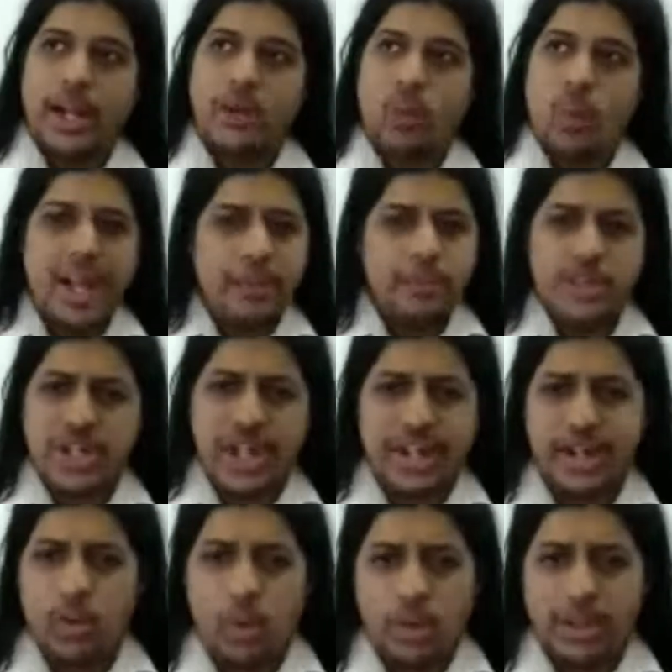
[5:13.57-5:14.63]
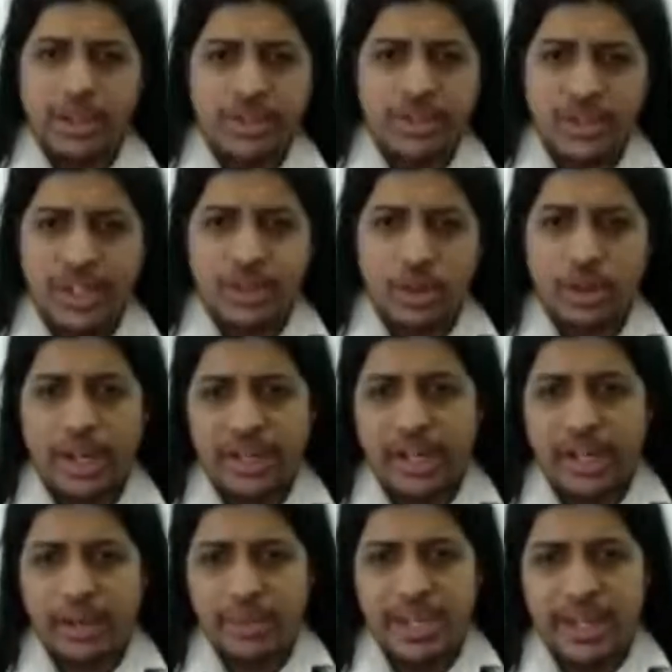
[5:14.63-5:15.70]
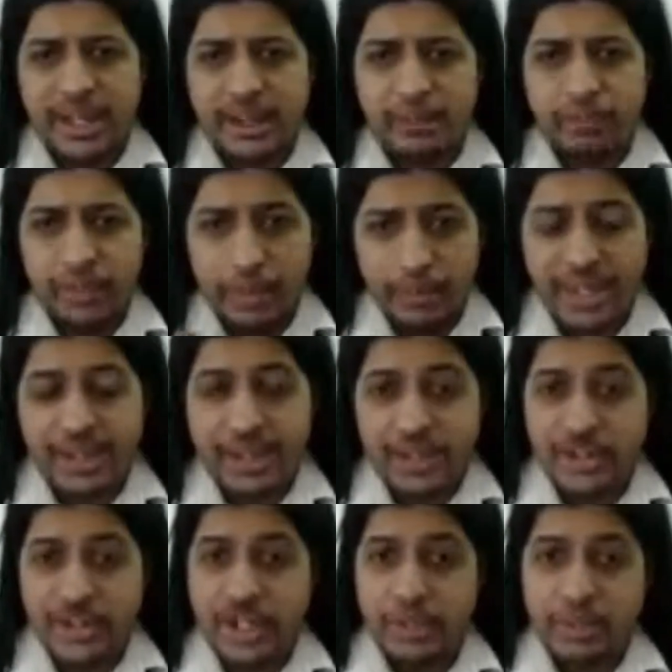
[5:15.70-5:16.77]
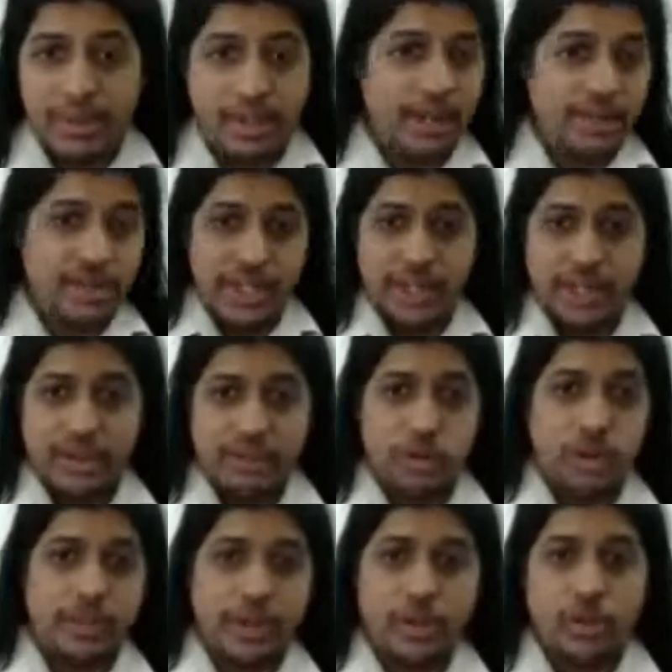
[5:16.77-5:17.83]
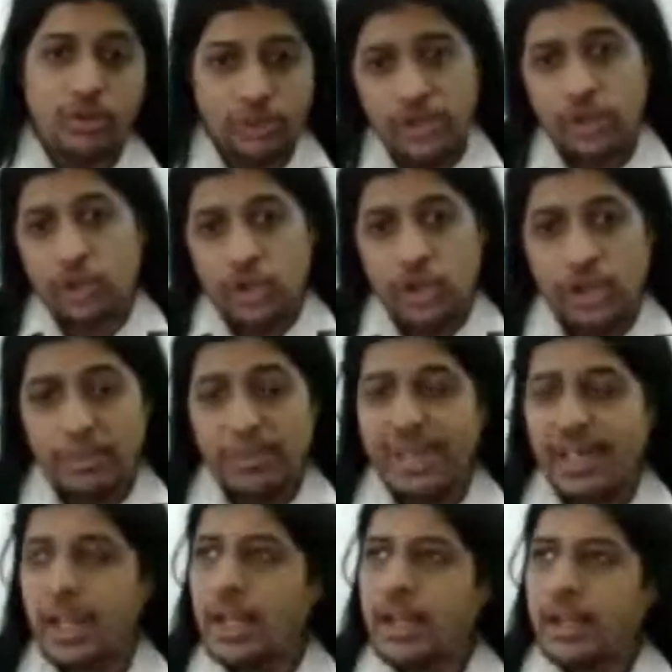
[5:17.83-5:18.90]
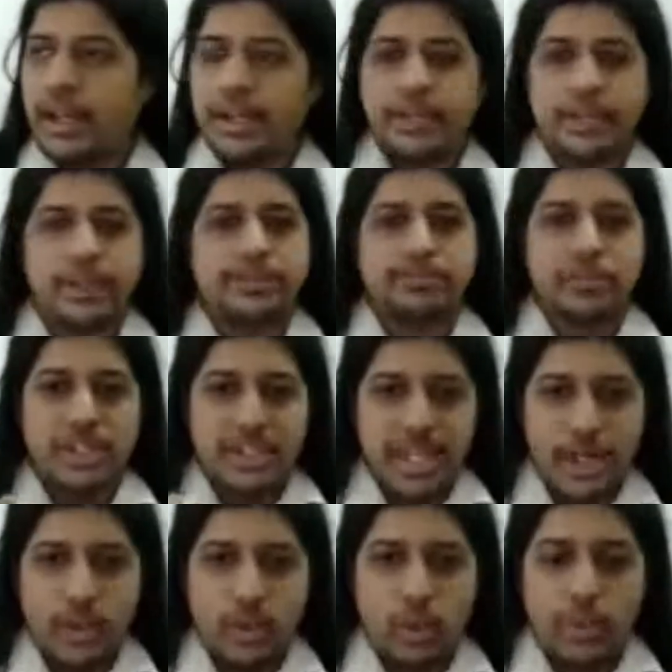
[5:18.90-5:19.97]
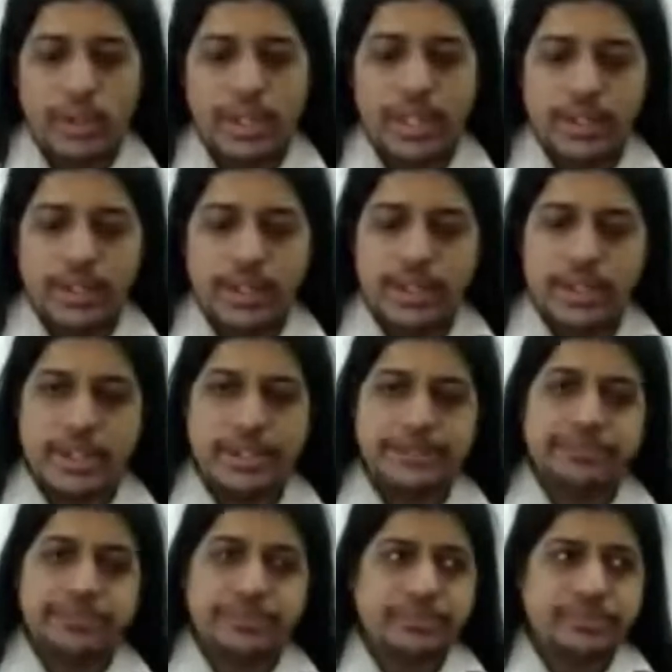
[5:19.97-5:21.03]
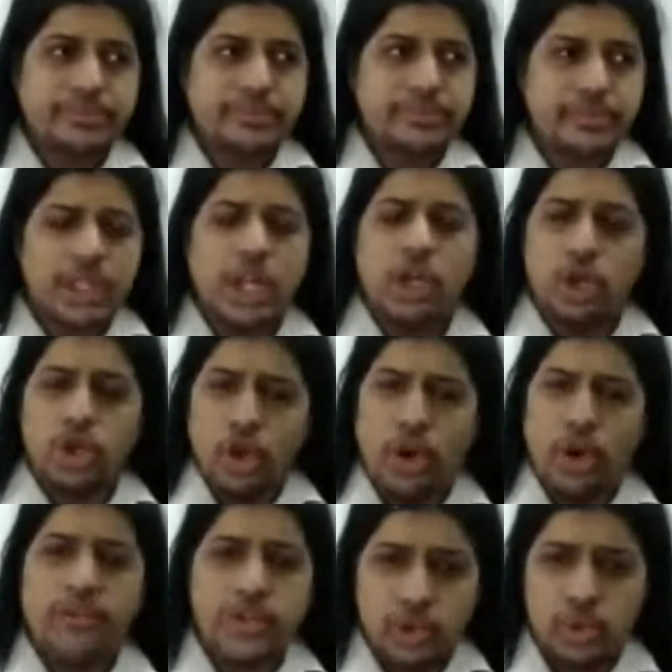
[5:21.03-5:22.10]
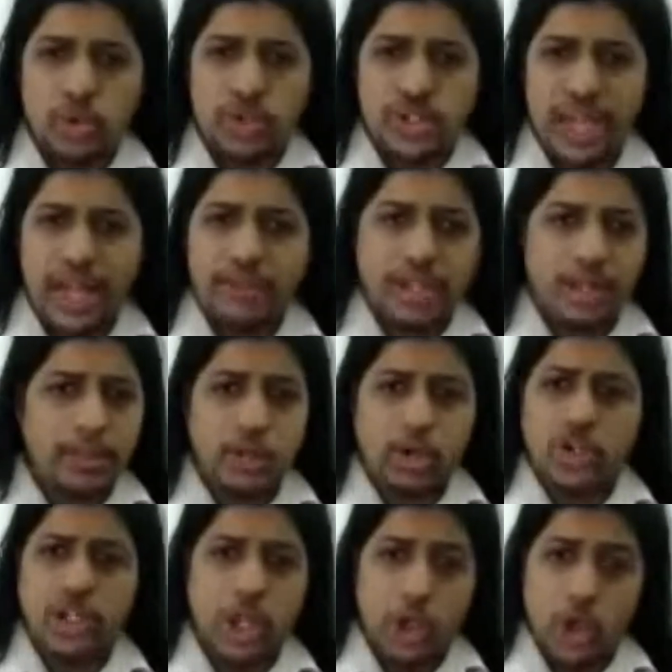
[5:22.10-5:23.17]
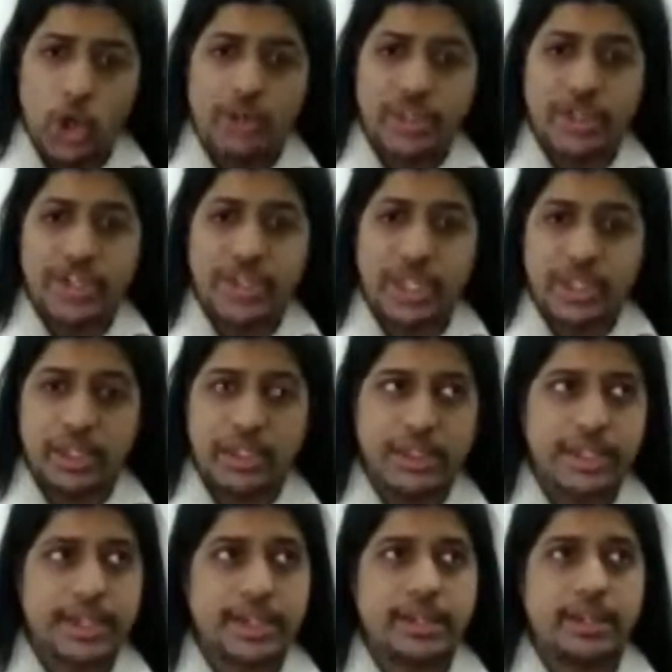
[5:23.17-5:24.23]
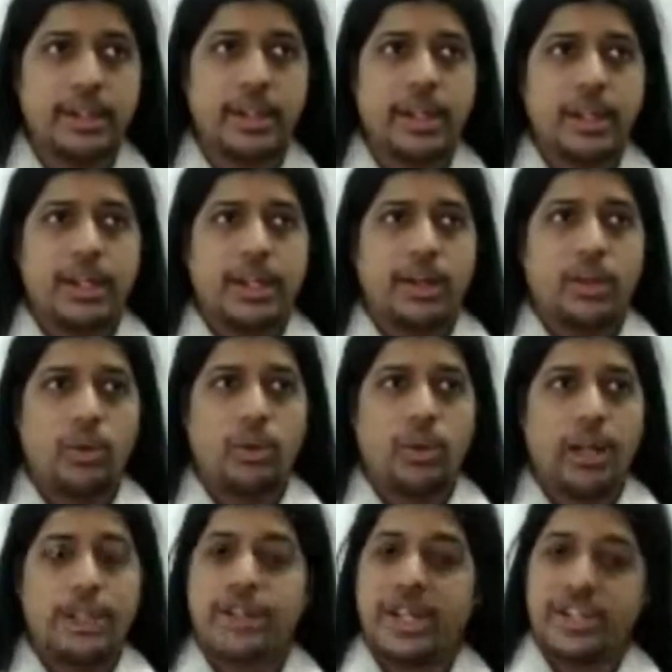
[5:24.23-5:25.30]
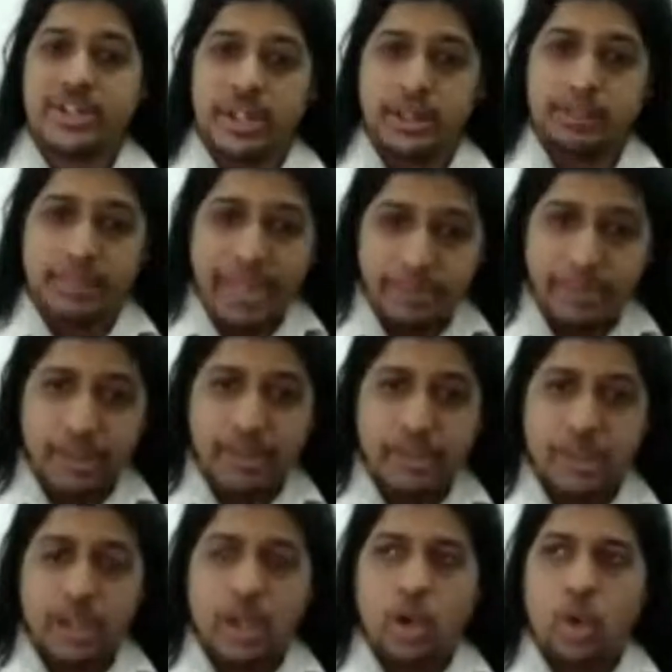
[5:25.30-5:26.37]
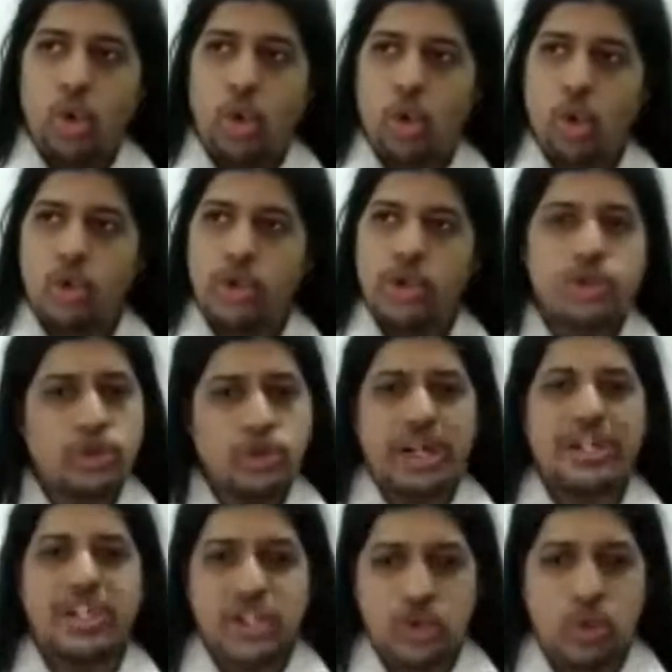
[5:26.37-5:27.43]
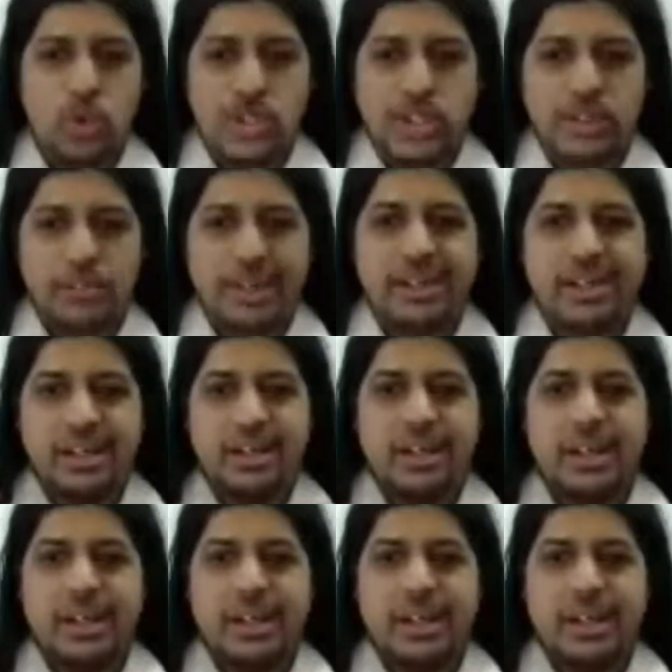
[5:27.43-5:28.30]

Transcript: And why I'm sharing all those things, like let me make that statement. I didn't share it in the video, so let me rather say it over here. Is a lot of schools. I have come across a lot of education consultants and educational people who used to run schools, but